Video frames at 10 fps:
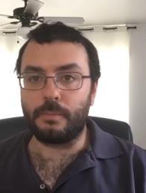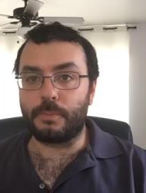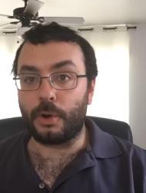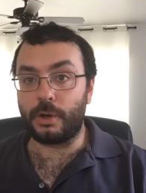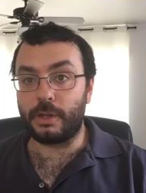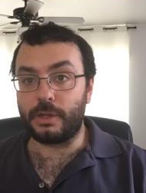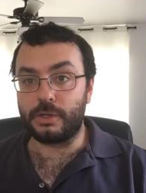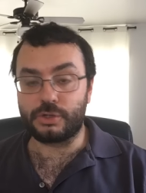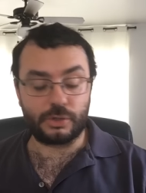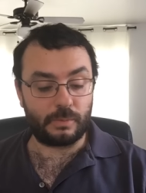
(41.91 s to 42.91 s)
Bernie
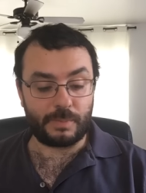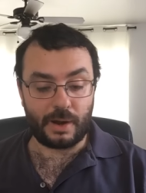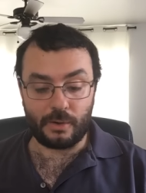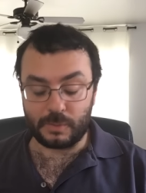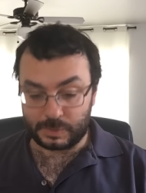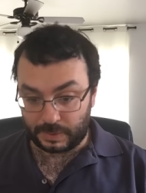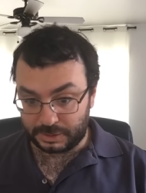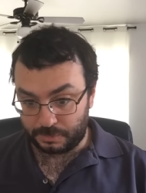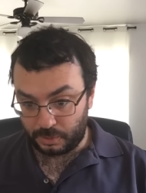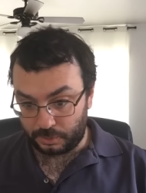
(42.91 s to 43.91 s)
should bear
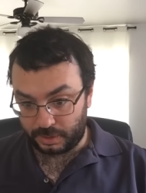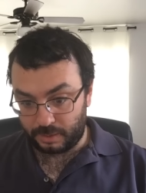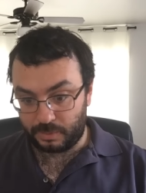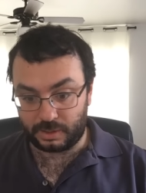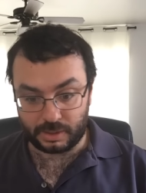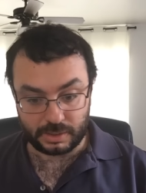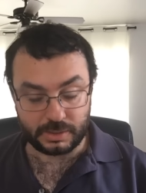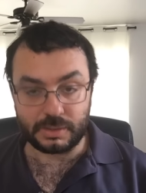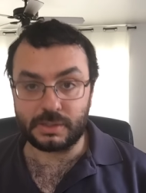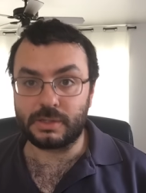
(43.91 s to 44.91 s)
responsibility
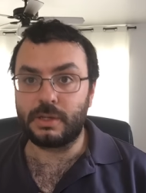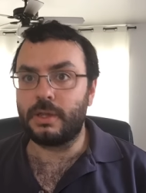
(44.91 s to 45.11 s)
because